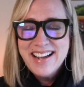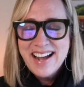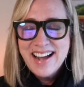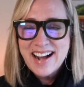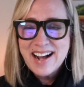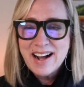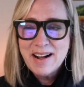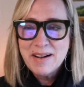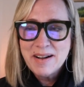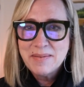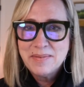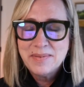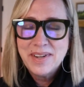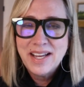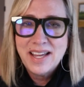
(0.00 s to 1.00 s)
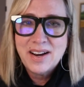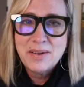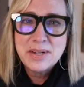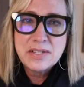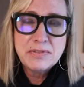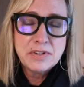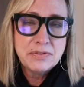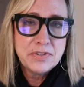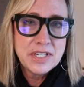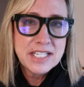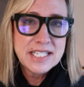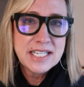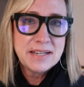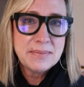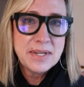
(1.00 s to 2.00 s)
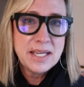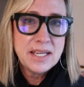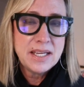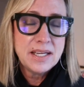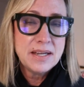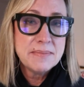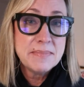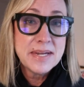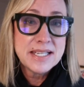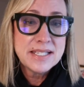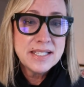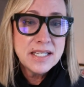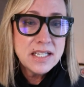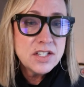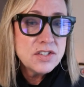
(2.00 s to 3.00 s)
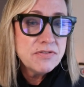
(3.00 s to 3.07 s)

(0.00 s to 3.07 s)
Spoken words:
And always feel free to send me a message,